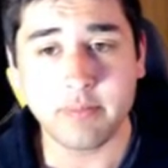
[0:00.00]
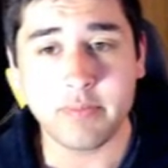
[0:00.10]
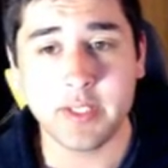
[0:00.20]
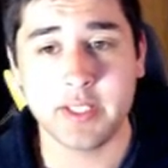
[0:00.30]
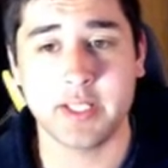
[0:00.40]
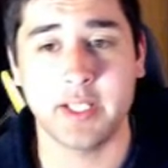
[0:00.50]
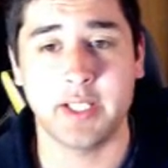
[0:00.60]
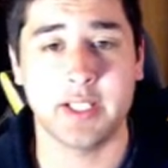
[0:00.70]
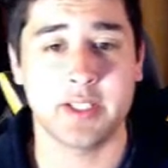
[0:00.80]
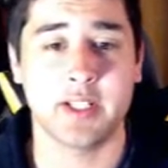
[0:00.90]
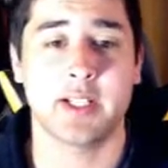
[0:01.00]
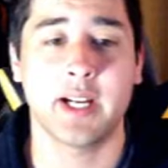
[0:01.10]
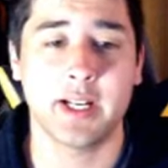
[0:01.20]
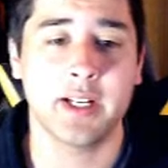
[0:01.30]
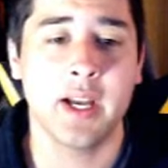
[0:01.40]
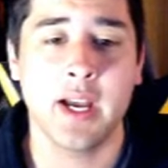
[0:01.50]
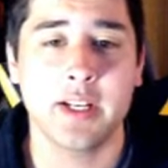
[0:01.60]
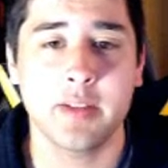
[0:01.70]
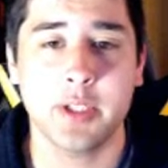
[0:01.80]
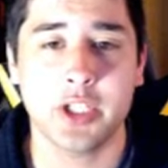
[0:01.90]
This thing is designed
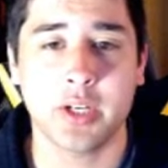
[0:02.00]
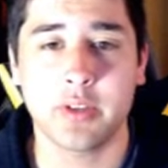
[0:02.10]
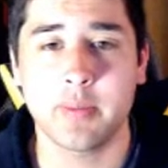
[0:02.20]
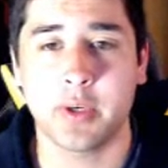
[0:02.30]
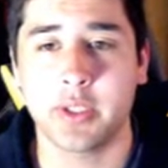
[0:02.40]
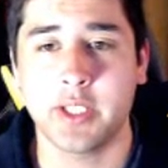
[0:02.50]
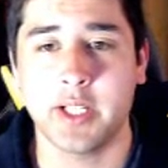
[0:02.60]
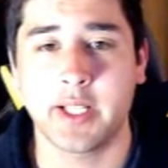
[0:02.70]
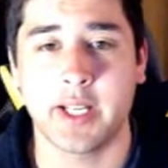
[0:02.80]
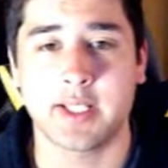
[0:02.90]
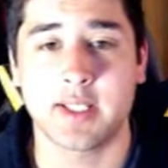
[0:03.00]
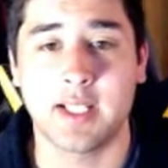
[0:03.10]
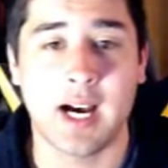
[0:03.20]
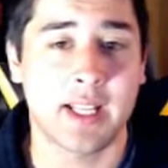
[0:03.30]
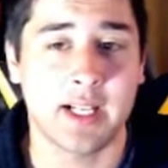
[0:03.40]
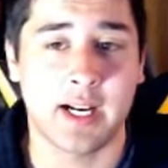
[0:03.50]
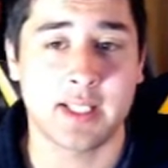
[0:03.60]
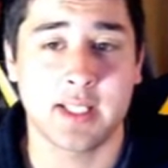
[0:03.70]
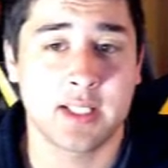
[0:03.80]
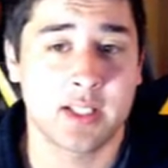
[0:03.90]
to be generally bulky against Latias.
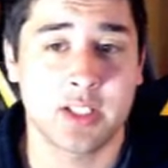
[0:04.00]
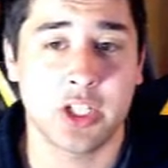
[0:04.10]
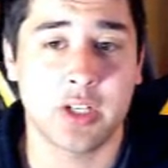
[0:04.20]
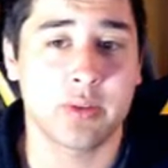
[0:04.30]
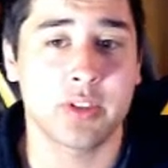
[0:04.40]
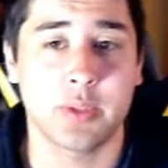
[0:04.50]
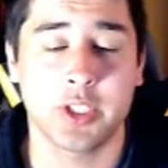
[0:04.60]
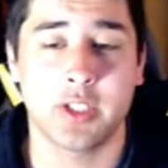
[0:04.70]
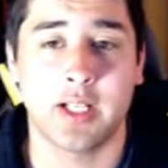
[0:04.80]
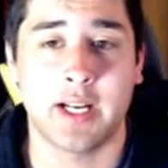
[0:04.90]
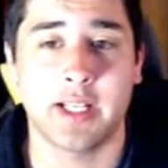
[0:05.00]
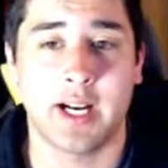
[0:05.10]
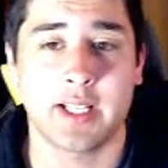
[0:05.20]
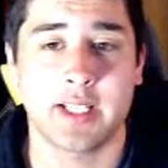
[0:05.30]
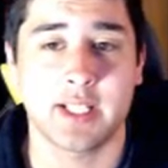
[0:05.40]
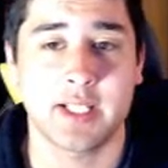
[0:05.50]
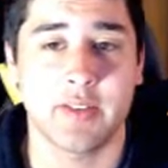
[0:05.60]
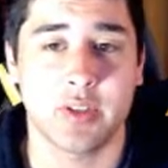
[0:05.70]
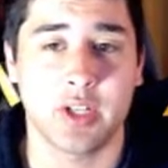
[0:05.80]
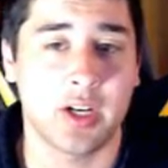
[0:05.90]
This is a general switch into Latias. It doesn't
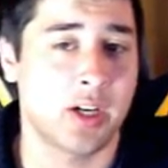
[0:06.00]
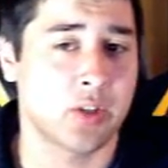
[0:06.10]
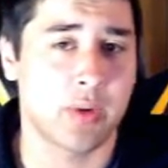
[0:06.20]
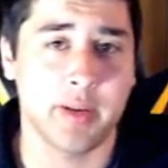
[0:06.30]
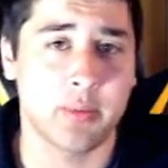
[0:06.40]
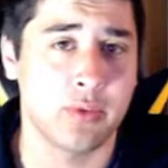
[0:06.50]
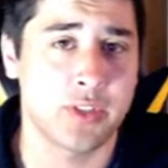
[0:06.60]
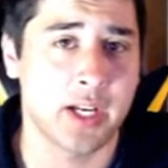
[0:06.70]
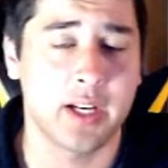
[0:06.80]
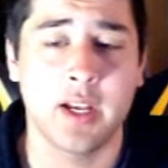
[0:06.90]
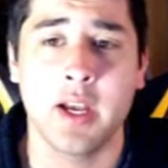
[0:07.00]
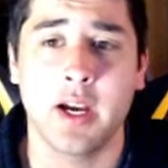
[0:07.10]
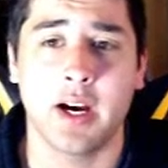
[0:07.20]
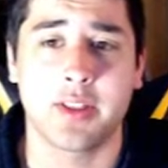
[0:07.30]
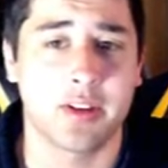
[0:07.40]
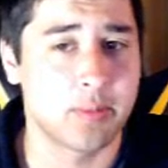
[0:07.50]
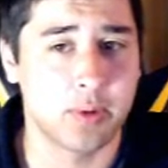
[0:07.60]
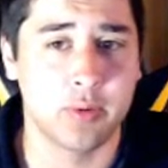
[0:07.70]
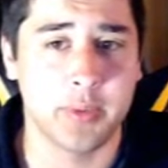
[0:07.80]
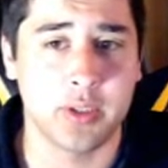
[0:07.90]
have a great moveset.
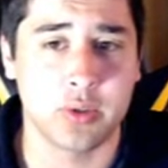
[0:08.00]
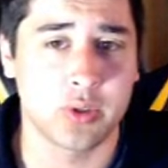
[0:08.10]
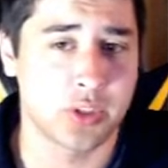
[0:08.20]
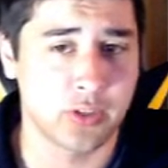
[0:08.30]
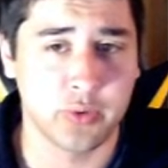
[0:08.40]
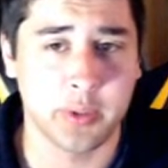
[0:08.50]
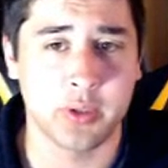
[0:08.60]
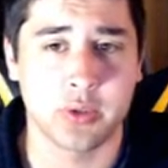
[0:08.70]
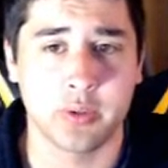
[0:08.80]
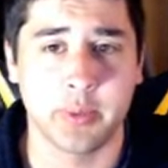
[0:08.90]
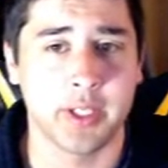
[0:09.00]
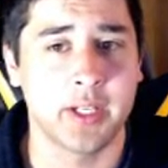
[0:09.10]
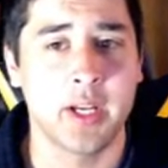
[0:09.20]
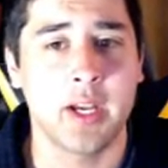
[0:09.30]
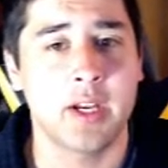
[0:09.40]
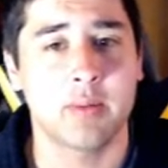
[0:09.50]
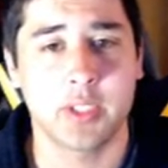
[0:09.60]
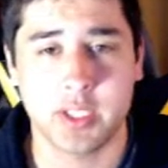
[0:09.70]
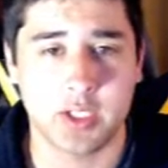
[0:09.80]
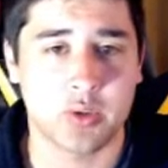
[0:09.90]
Thunderbolt would be neutral, Surf would be neutral, but
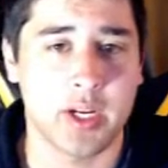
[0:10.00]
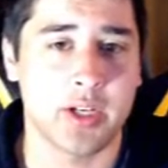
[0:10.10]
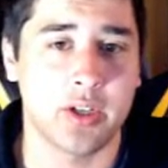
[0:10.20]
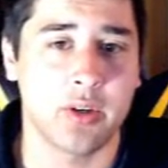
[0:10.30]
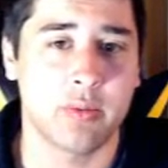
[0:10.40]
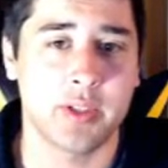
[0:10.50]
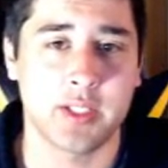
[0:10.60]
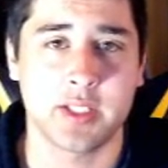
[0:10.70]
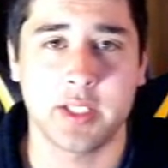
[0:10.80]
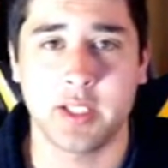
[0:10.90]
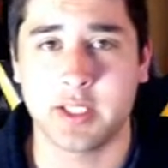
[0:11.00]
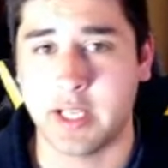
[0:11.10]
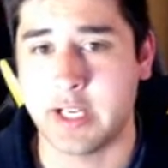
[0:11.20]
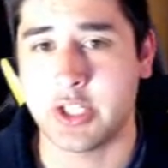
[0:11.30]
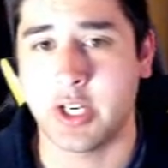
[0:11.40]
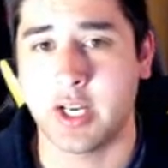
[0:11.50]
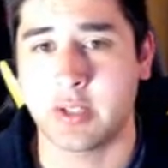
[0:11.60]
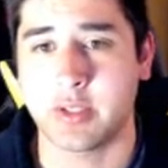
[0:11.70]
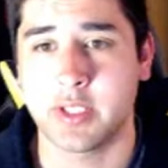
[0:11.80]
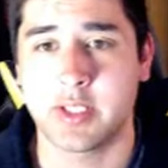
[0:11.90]
resisting Draco, resisting Psyshock,
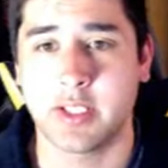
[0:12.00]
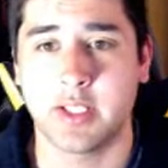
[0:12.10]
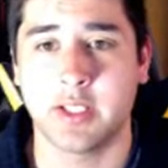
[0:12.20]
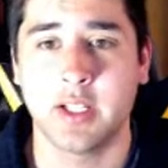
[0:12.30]
resisting